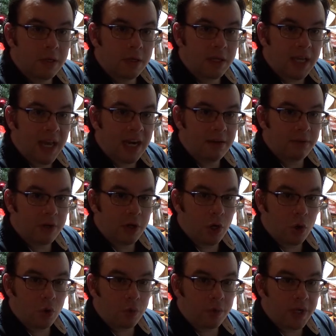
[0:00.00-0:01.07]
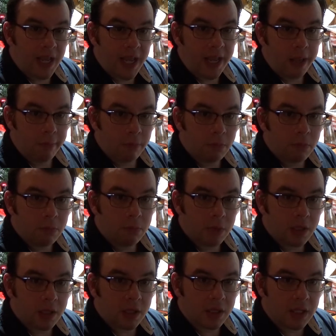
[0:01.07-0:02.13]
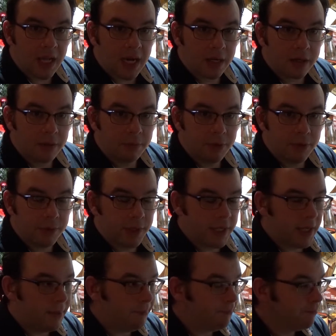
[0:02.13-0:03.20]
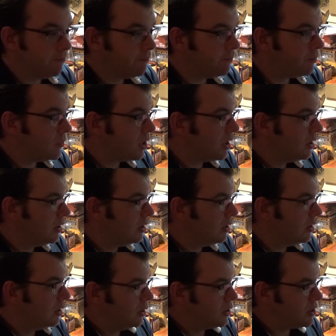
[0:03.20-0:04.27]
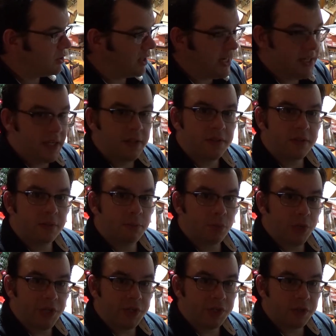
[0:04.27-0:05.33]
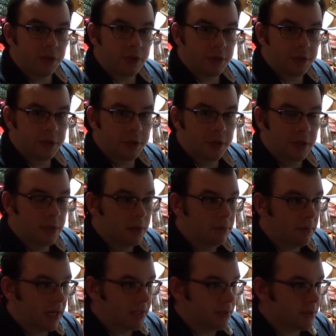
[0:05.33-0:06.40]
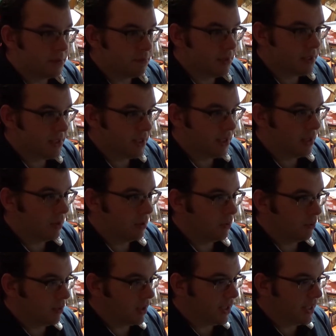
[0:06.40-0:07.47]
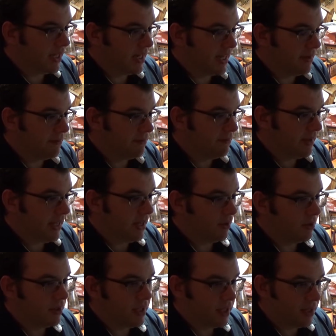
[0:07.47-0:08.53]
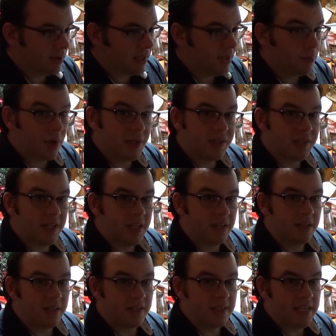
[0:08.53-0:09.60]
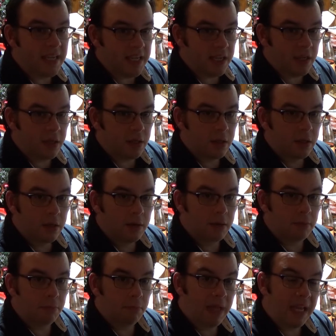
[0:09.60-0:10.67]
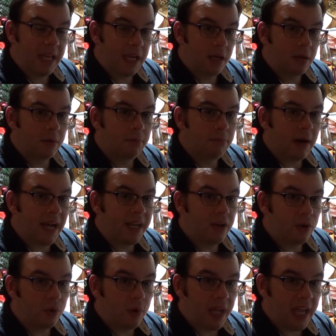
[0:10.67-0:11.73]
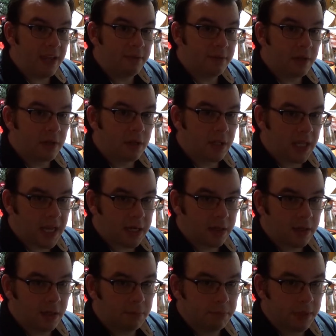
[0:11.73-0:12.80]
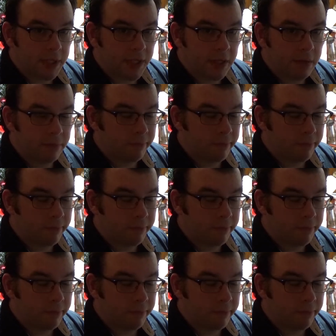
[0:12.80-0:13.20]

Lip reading: kind of a known name in the clock community. So I did some research on this particular one, and I found that it was indeed made by New Haven Clock Company.